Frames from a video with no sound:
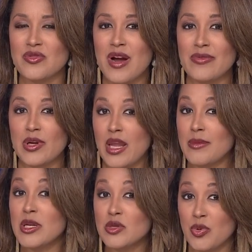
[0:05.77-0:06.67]
driver
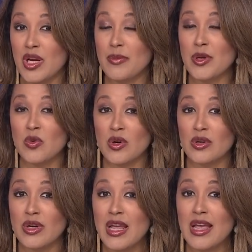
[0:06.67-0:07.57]
came in to pick up an order